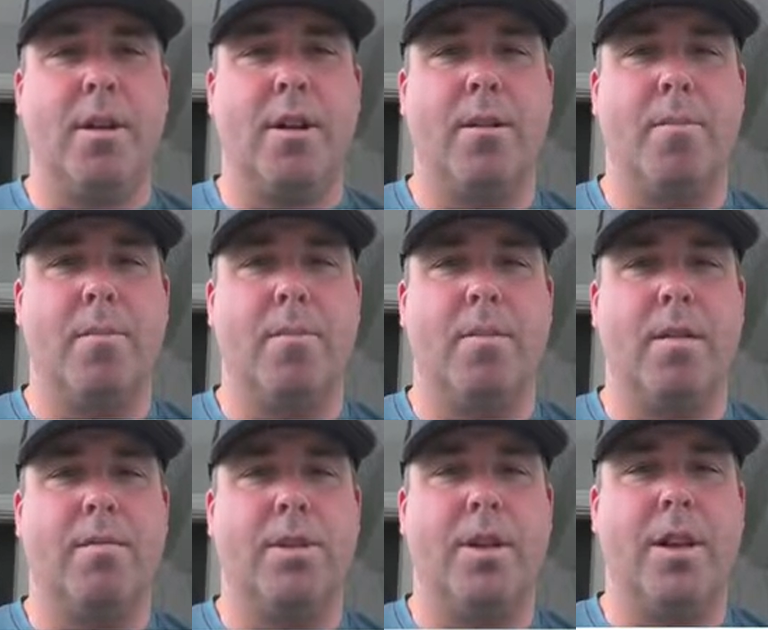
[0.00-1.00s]
Um,
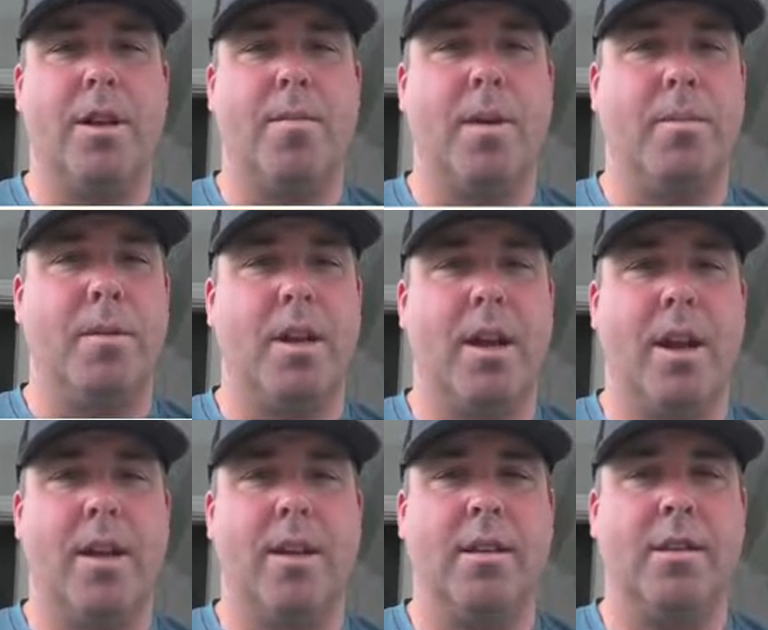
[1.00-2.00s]
I've seen him up to
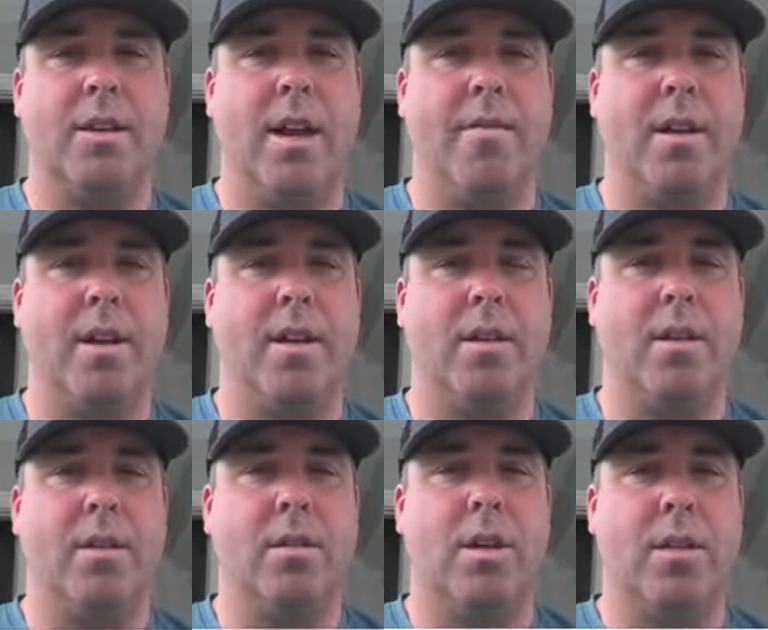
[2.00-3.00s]

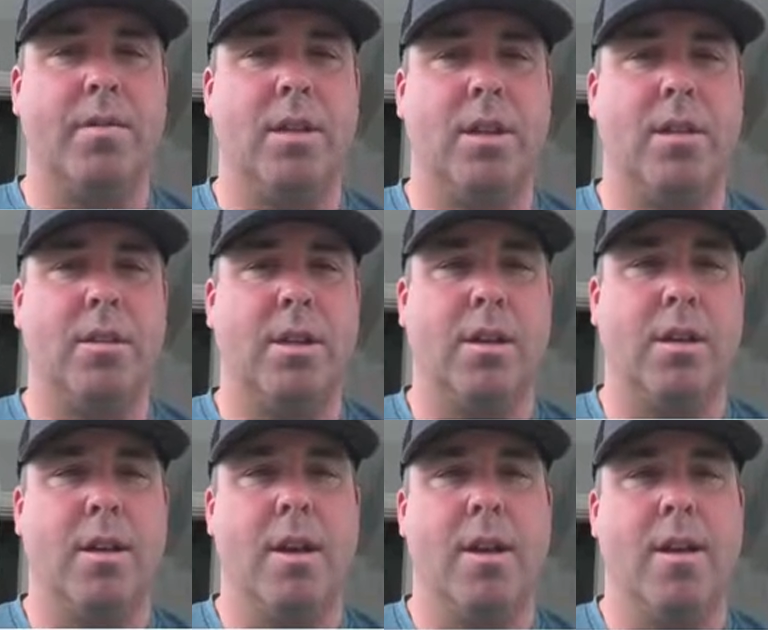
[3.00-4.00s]
97 this
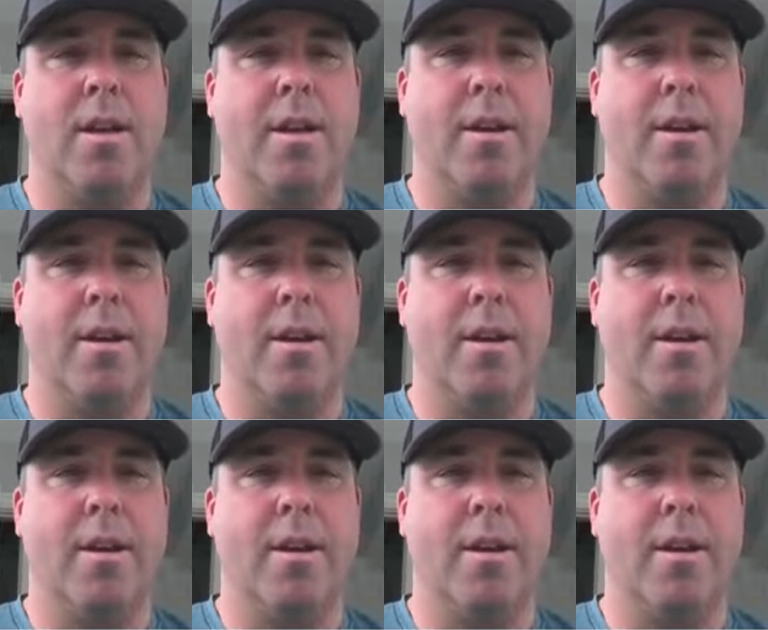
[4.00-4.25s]
offseason.